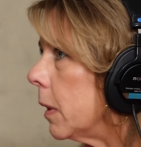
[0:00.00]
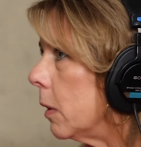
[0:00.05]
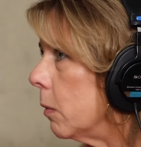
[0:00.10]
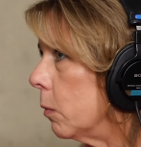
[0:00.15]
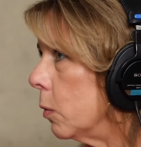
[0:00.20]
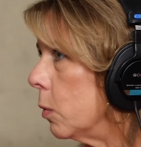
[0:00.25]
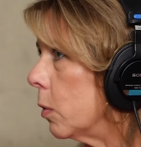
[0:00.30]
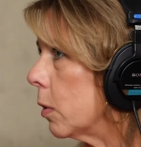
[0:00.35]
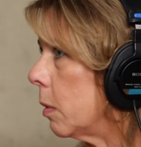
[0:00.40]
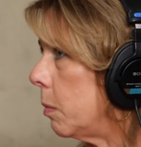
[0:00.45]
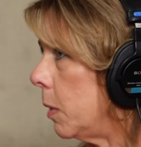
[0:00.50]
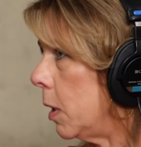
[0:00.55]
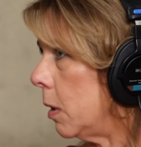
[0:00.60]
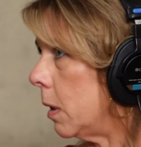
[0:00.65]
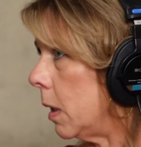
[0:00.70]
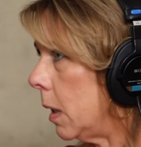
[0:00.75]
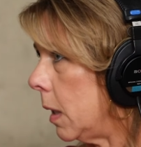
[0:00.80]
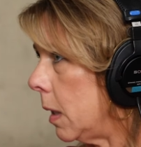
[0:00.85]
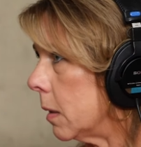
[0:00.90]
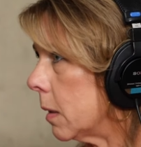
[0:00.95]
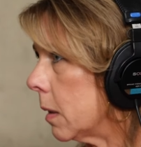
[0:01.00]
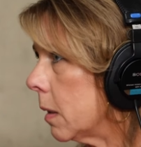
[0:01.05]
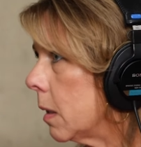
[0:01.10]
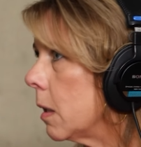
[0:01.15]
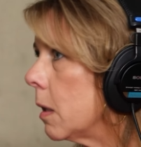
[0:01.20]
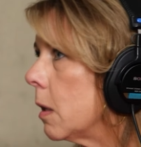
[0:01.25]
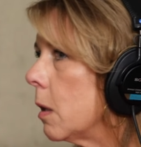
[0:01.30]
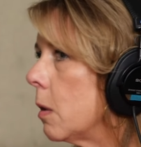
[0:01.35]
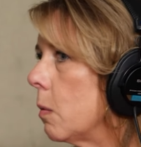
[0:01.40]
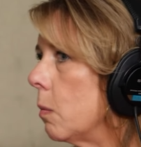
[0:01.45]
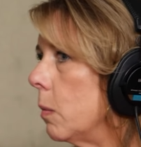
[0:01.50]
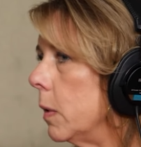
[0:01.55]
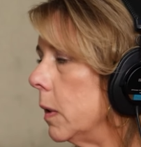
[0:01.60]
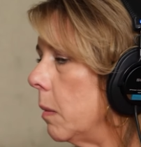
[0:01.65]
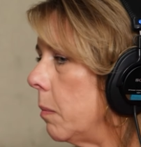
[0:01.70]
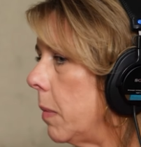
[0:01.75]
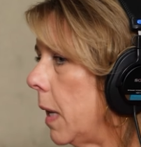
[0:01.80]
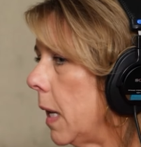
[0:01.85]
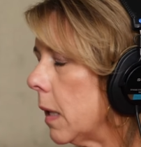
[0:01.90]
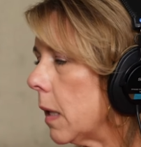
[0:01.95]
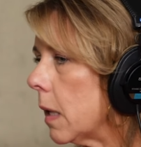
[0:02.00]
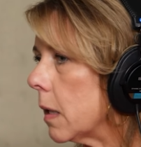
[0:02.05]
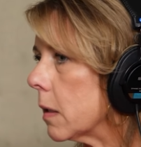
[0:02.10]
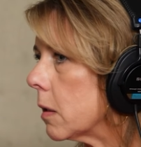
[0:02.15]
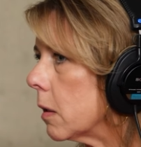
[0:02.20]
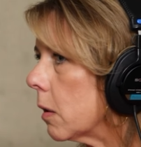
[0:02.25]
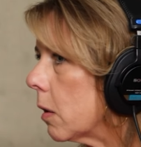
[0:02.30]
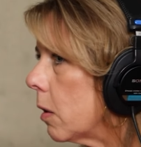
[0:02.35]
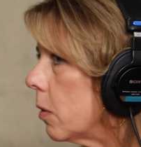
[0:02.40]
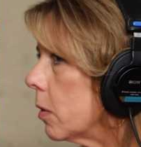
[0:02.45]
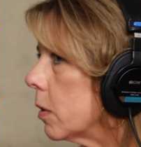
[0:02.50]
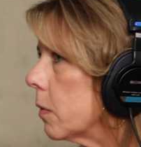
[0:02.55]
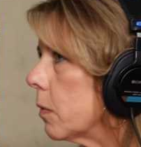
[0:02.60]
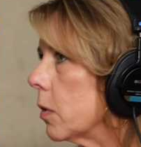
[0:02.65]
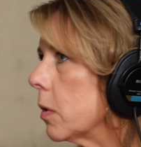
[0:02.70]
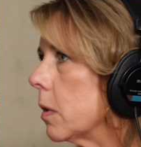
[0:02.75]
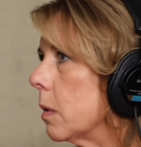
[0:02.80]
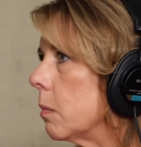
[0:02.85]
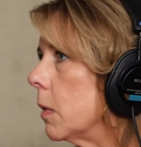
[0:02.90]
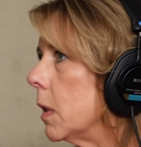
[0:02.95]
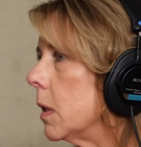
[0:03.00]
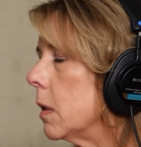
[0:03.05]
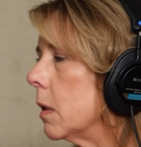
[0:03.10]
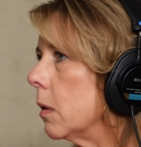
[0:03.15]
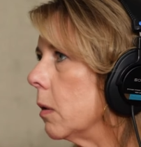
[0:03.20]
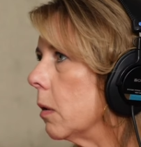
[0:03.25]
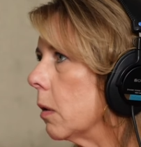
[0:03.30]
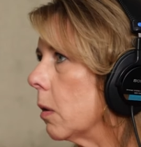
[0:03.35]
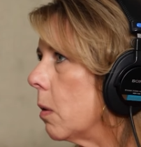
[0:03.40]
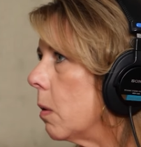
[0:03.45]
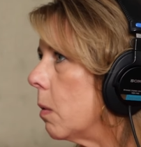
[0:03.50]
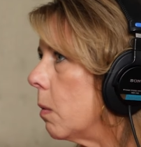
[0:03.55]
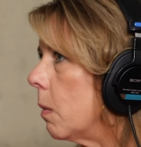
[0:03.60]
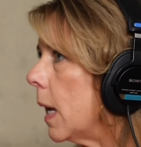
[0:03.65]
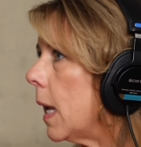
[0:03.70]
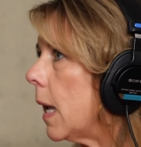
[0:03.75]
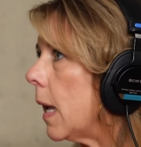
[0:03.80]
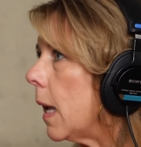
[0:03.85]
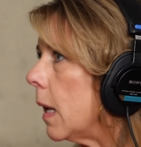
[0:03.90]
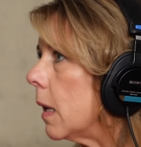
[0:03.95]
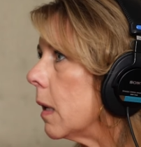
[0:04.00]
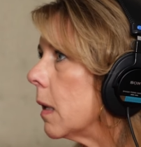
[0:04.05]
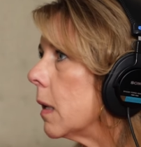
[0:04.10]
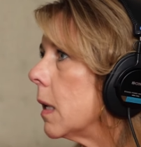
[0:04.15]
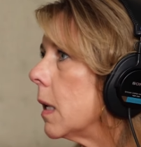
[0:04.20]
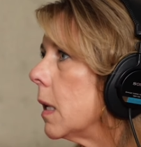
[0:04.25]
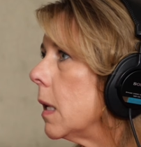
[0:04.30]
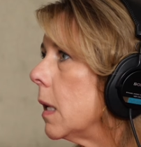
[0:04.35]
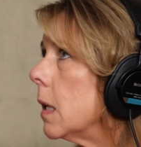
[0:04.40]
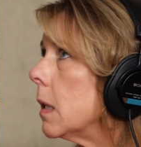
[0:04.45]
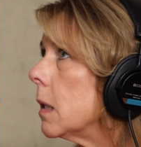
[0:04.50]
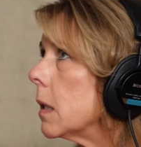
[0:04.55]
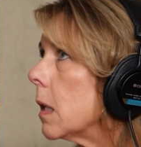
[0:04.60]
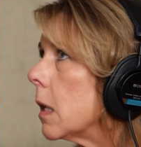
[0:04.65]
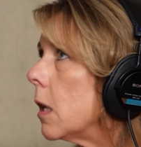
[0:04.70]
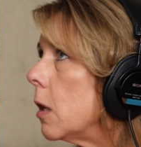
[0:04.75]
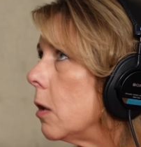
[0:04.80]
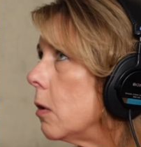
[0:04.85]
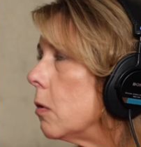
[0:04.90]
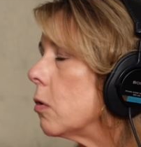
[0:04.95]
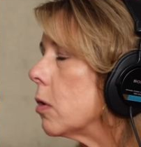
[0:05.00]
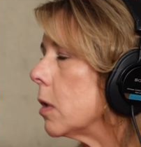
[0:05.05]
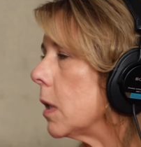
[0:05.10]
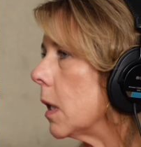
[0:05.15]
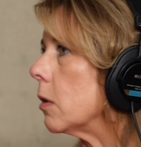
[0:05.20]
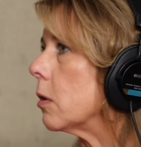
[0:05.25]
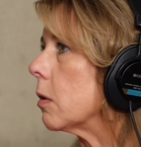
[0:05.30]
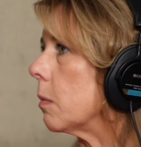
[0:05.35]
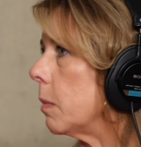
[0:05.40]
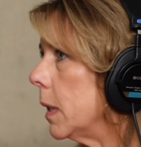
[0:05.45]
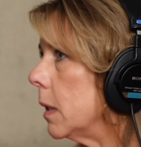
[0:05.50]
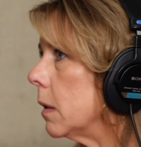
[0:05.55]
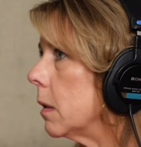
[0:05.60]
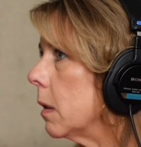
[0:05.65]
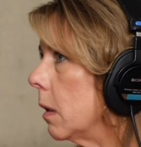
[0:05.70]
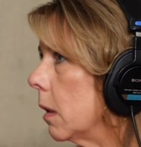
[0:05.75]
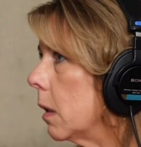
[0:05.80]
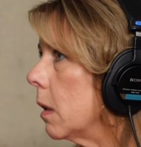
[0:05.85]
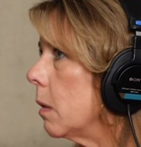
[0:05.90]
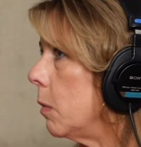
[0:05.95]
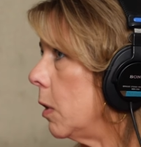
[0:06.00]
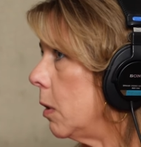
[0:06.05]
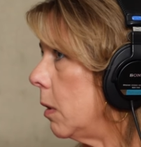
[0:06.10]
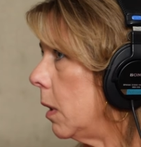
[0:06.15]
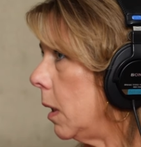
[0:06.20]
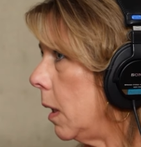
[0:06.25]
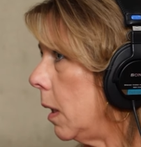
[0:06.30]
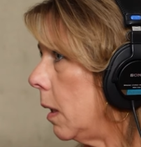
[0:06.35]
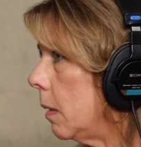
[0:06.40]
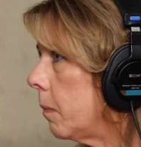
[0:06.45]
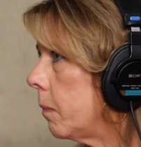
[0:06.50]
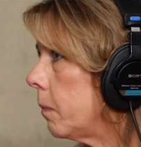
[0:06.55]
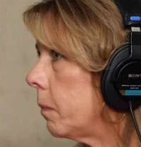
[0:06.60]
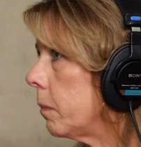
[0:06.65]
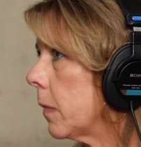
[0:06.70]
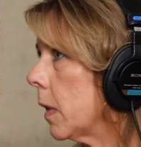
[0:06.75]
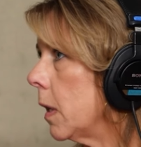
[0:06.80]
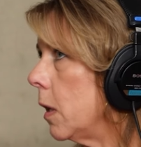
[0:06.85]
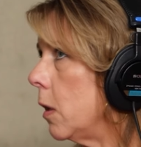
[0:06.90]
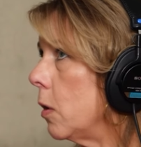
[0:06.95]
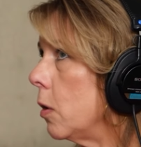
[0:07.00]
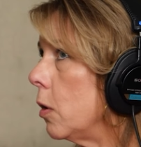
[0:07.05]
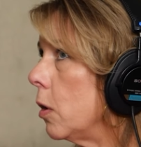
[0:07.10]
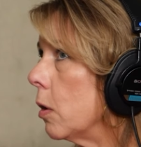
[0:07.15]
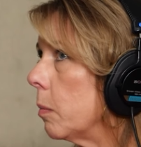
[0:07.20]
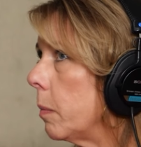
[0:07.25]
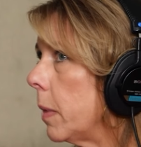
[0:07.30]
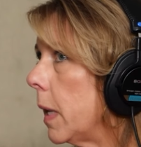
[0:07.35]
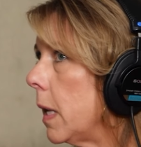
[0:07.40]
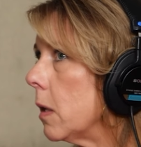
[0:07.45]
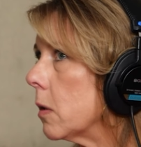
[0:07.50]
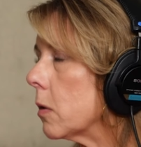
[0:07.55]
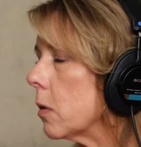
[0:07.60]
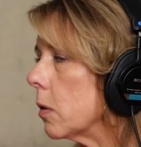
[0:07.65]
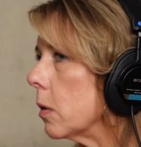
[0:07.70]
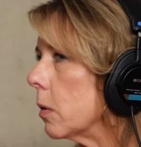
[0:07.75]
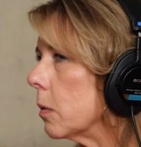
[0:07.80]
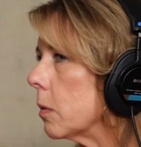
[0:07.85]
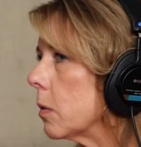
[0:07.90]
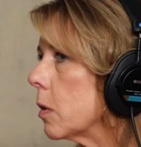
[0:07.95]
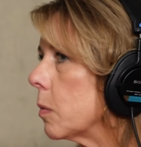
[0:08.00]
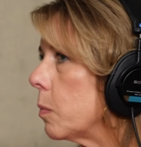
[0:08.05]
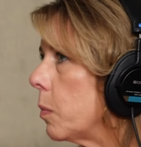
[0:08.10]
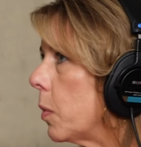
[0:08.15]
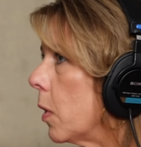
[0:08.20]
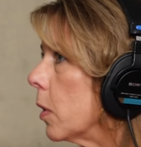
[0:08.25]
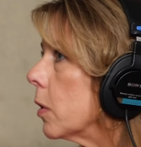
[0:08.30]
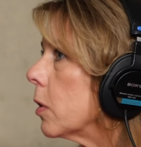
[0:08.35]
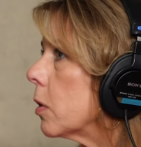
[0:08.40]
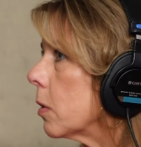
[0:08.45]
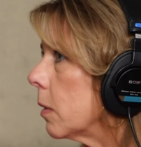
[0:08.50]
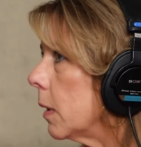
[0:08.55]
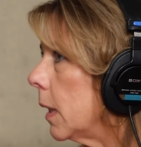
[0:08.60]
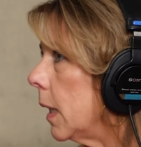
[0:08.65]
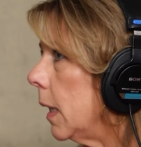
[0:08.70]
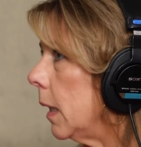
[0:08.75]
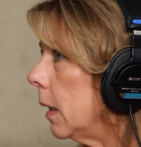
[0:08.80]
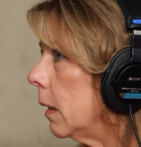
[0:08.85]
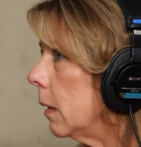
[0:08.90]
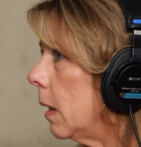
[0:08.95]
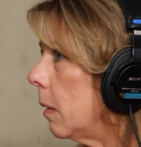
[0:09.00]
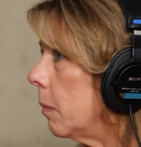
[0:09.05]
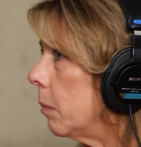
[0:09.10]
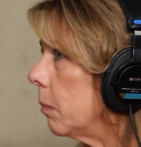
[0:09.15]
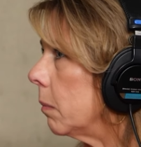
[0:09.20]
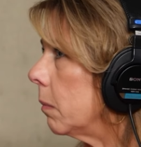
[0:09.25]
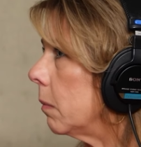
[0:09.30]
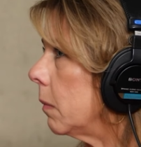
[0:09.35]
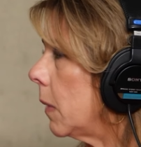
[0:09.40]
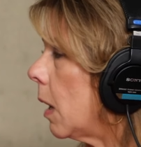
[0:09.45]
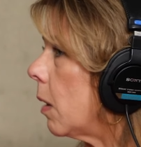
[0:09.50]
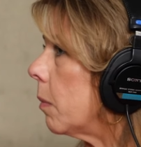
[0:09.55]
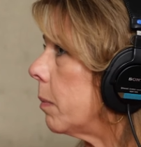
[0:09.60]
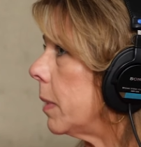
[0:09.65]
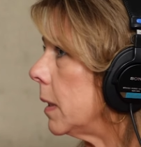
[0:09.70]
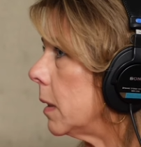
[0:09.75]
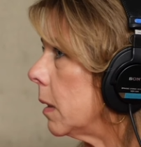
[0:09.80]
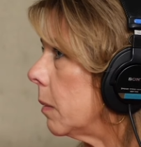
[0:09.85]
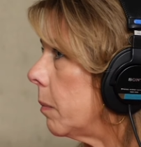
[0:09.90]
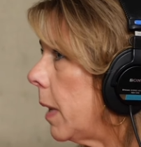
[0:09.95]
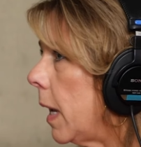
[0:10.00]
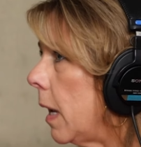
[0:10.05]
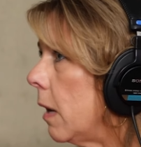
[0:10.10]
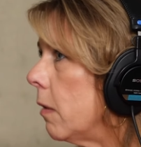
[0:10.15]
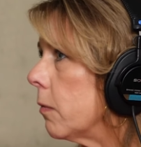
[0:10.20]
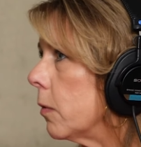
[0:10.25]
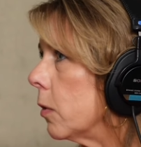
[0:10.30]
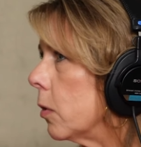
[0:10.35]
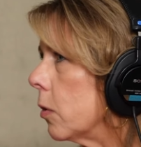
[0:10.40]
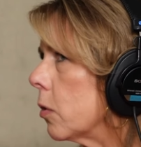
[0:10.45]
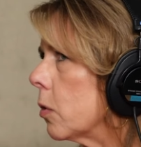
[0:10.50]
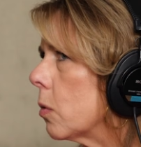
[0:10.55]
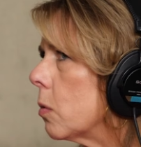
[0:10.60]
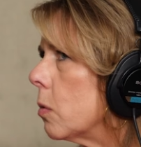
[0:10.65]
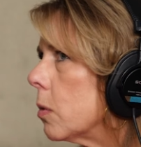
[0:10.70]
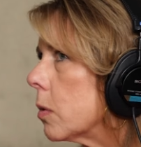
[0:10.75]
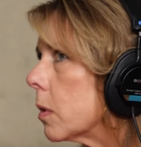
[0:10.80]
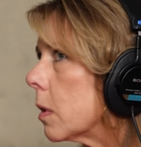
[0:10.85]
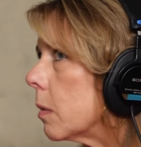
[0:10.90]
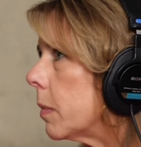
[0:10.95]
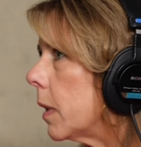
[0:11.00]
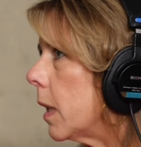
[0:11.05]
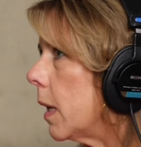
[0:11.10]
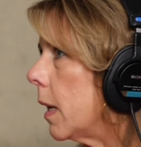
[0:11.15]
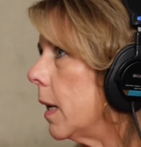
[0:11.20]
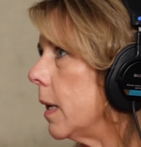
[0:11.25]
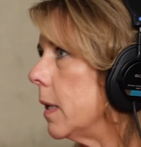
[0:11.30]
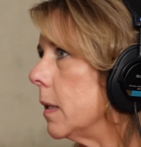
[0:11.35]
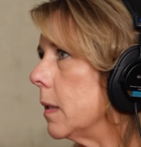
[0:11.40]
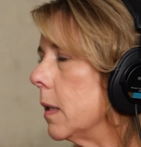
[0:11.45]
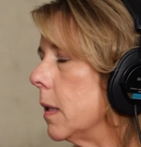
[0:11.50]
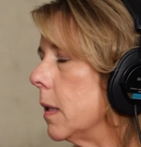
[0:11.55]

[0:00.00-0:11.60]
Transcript: in rural communities. When the bank has to close for some reason or go away, it's a huge detriment to the community. Your banks are sponsoring and helping to pay for school supplies